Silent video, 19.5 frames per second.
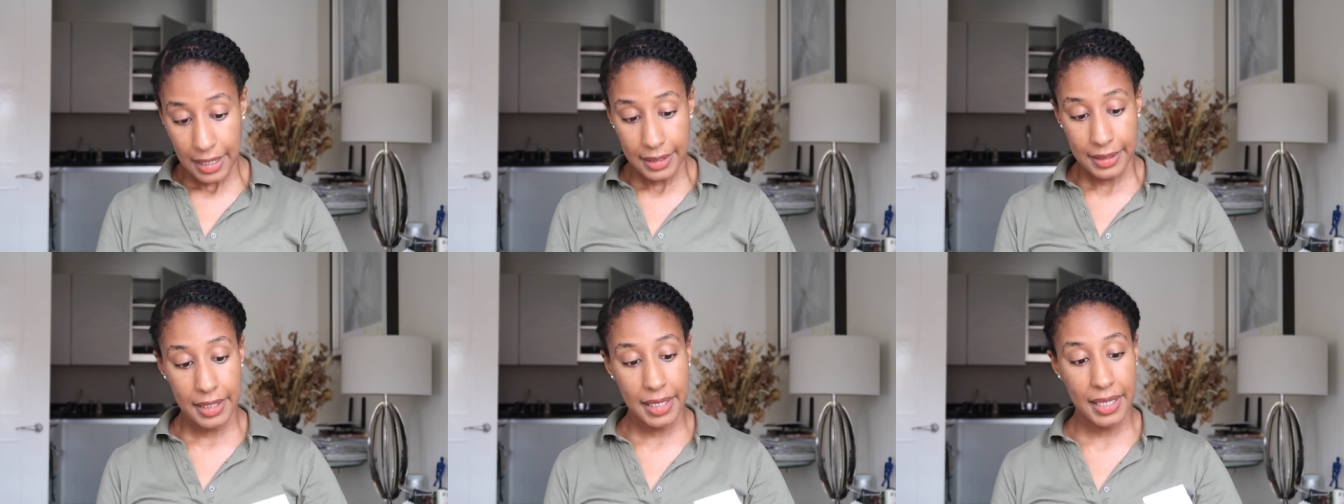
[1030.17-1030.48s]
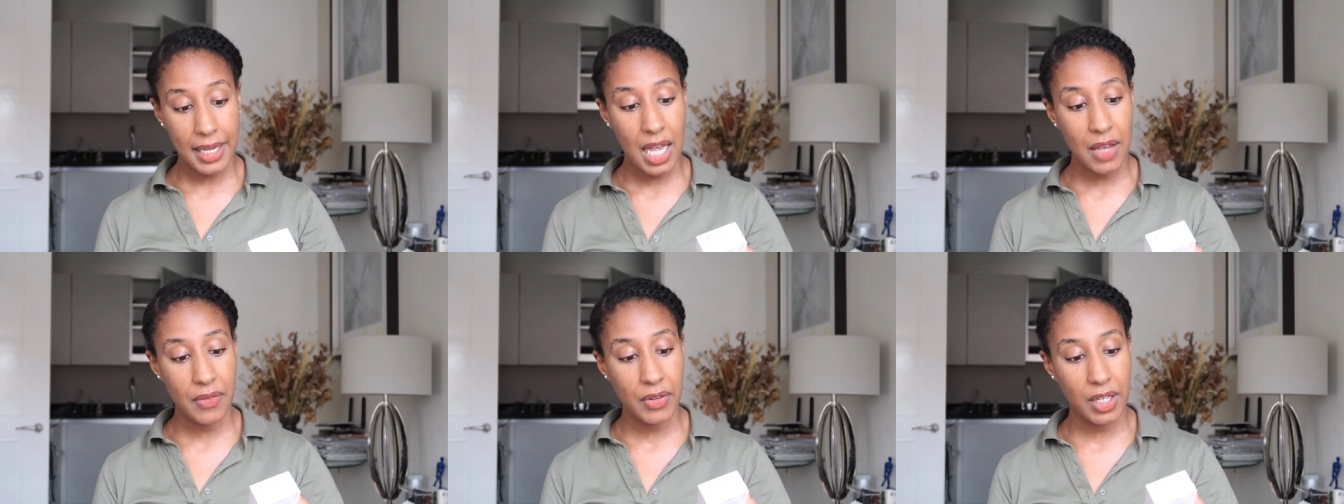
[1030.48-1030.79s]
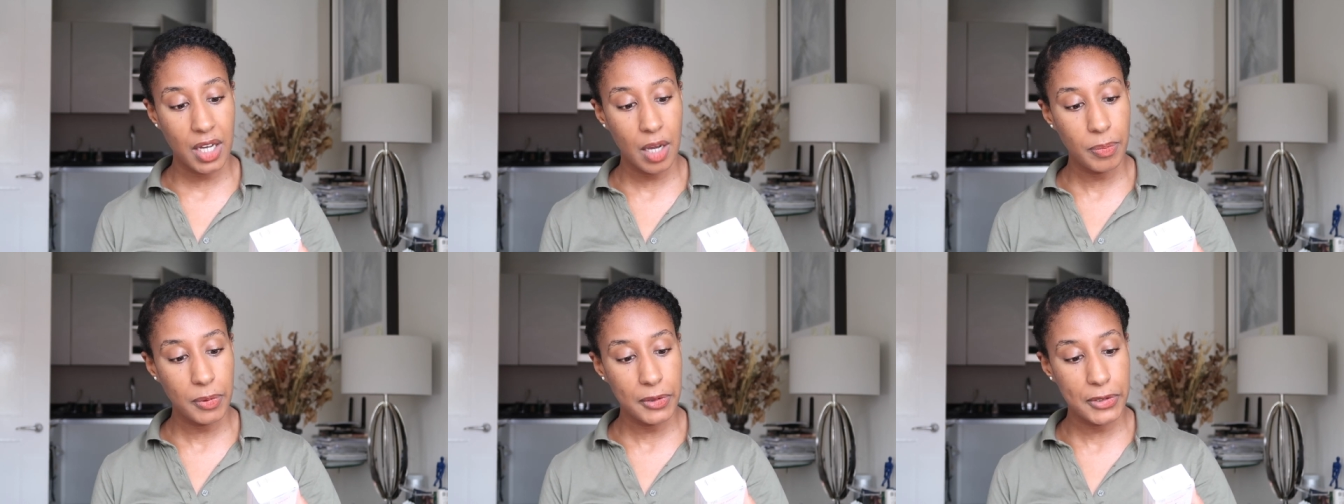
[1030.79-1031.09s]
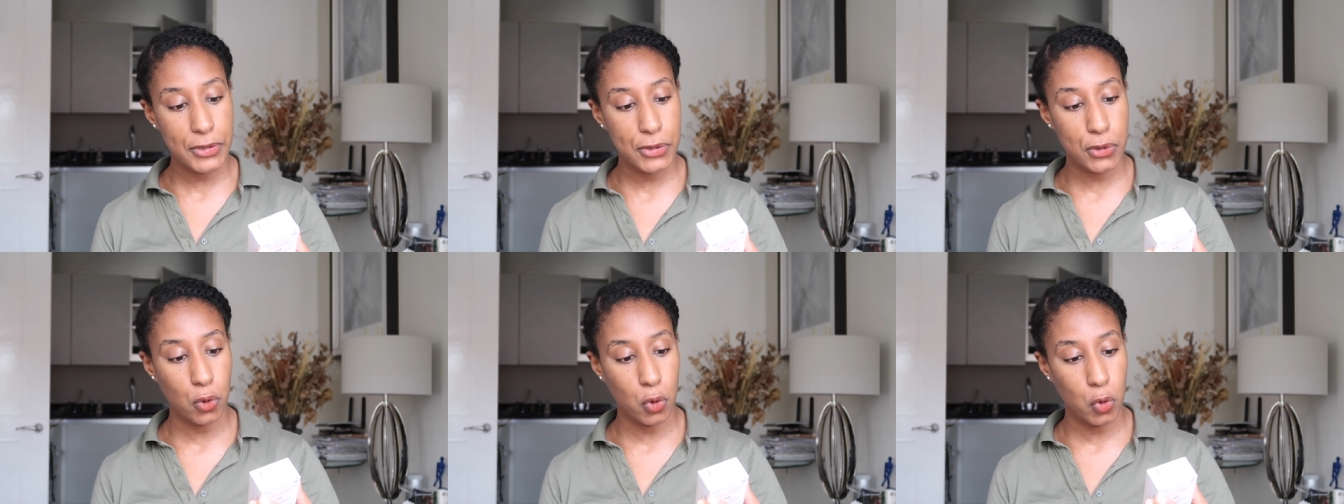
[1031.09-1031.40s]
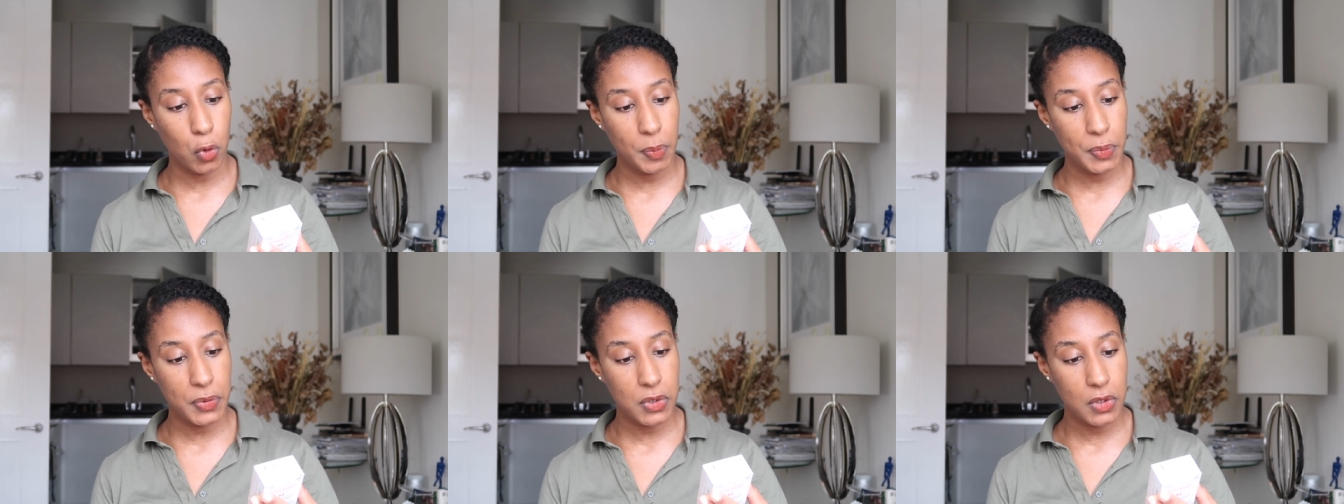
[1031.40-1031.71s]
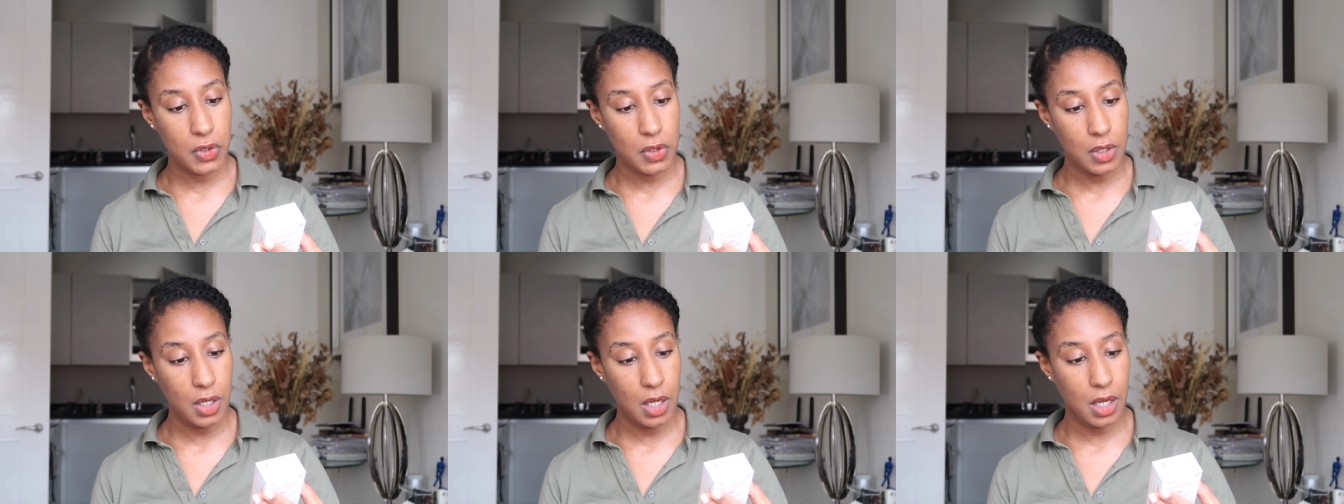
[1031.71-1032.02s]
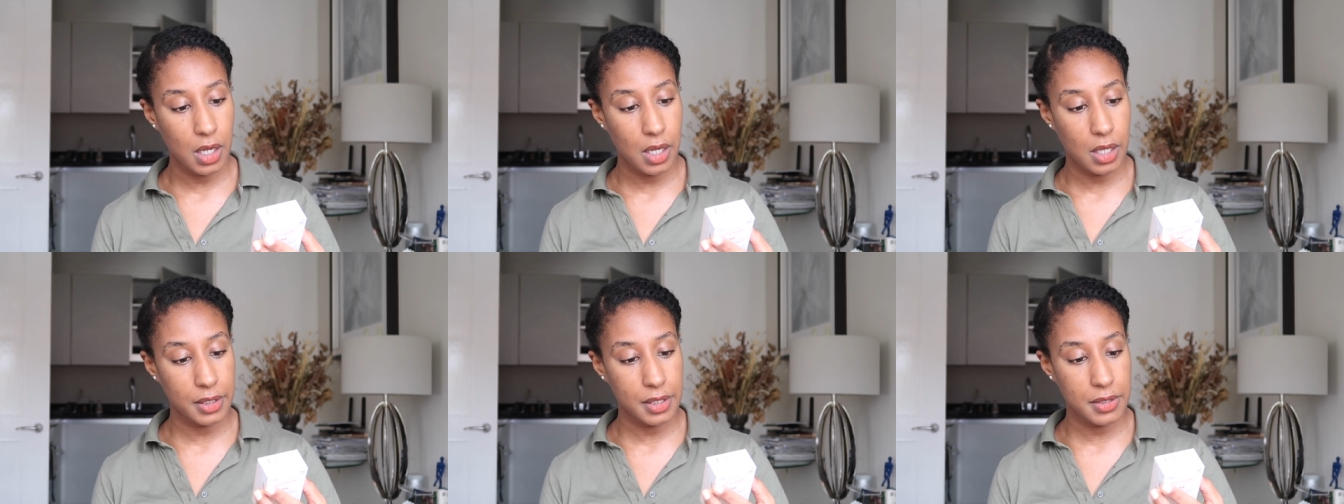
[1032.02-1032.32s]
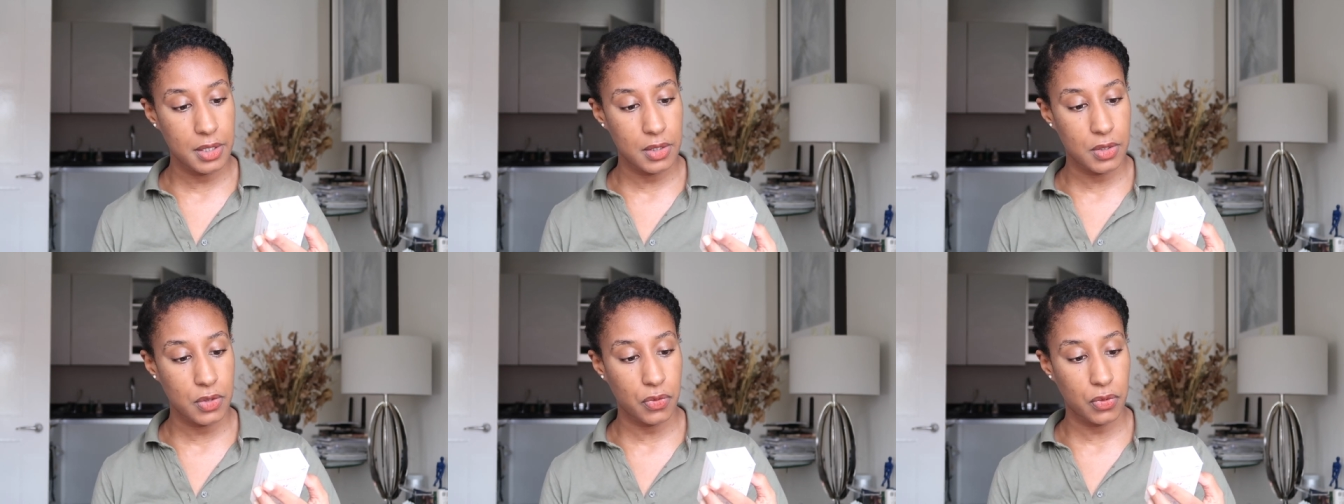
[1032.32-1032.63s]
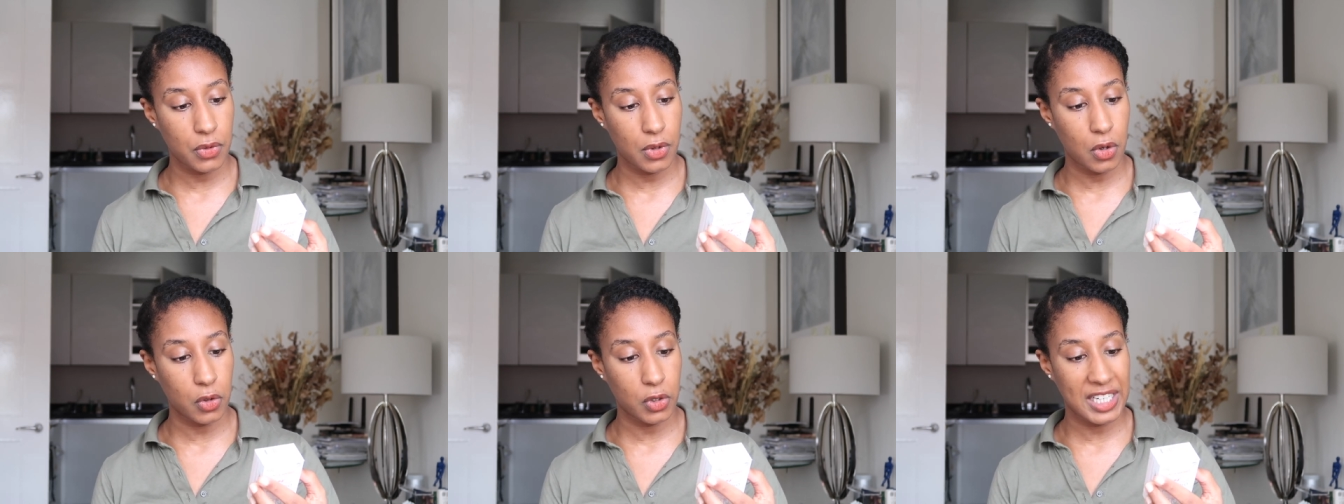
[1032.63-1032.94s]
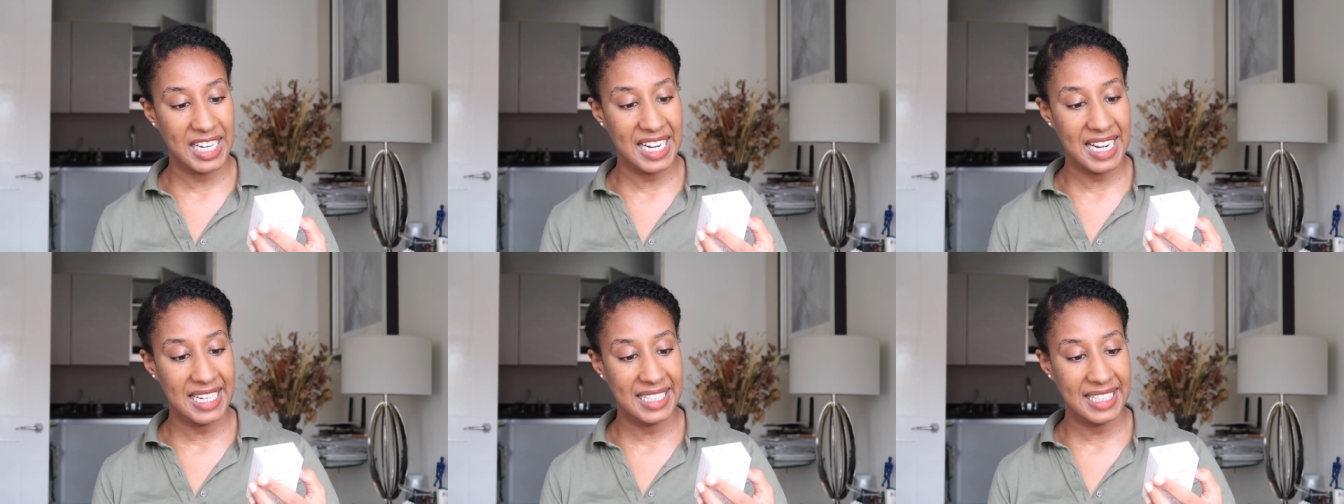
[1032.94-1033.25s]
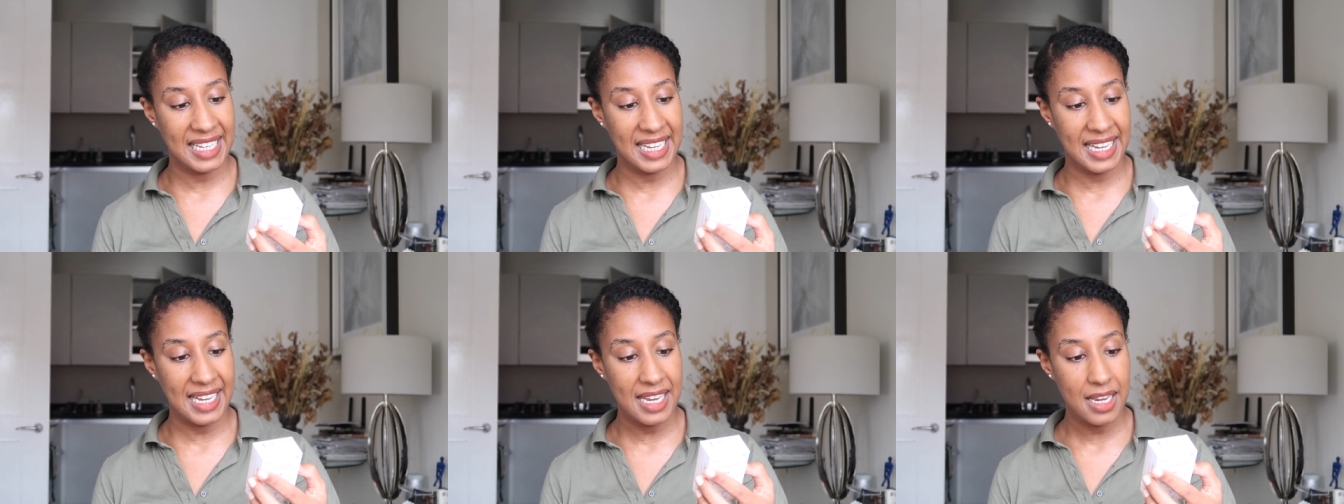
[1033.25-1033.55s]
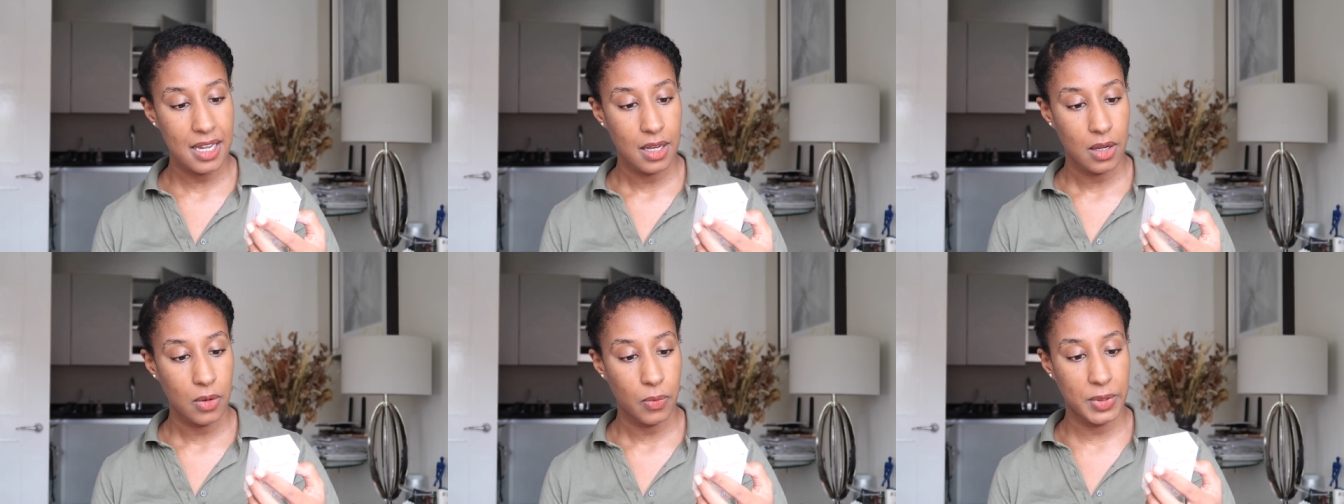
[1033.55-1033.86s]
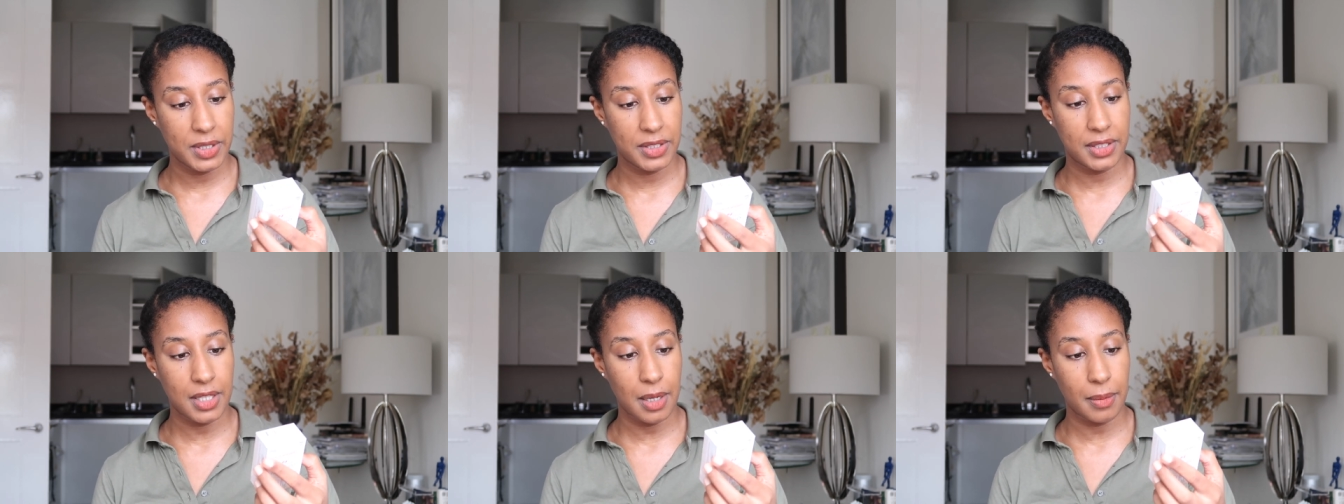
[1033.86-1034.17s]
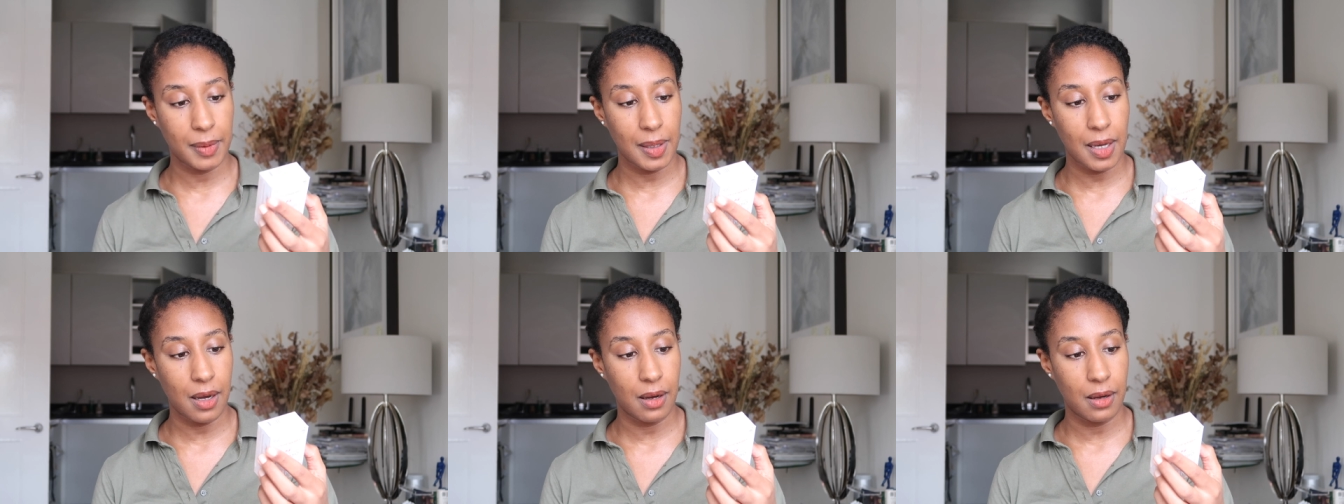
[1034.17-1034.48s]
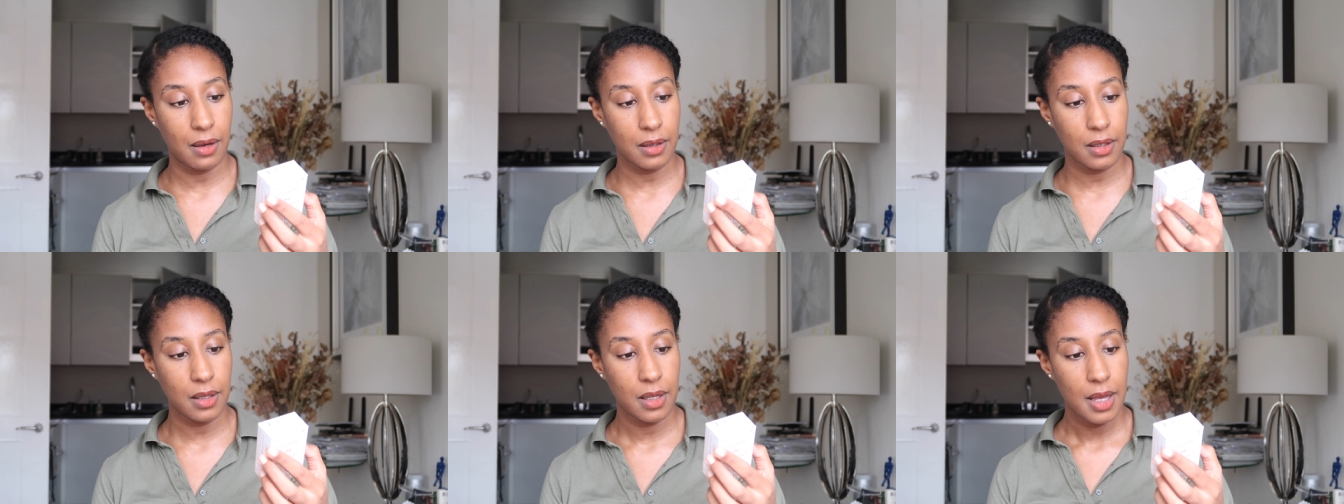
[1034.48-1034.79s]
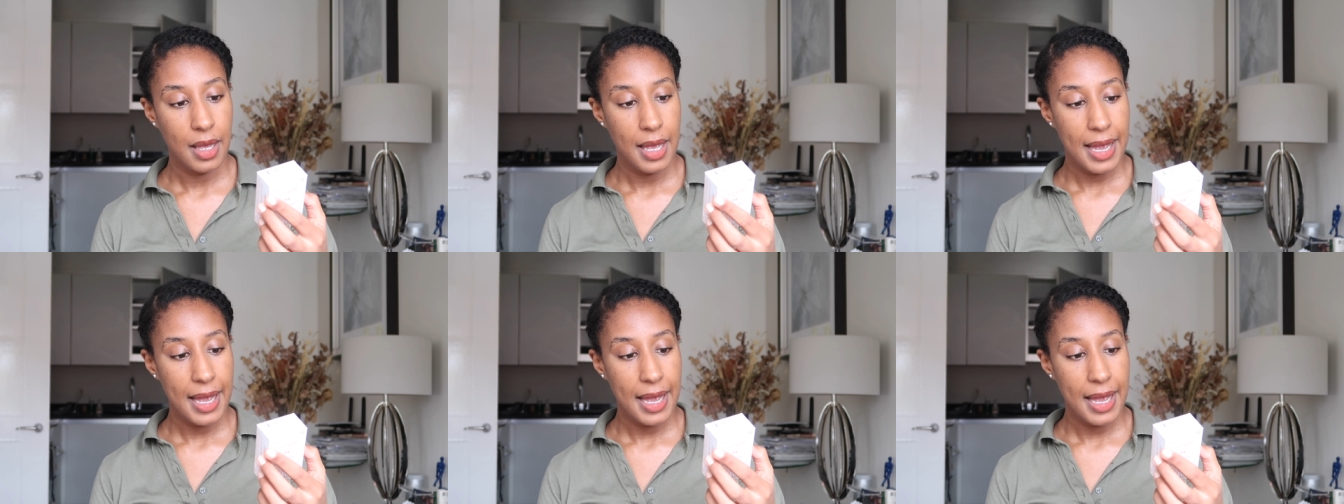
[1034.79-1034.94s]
Then I have a couple soaps. This is Organi with double I,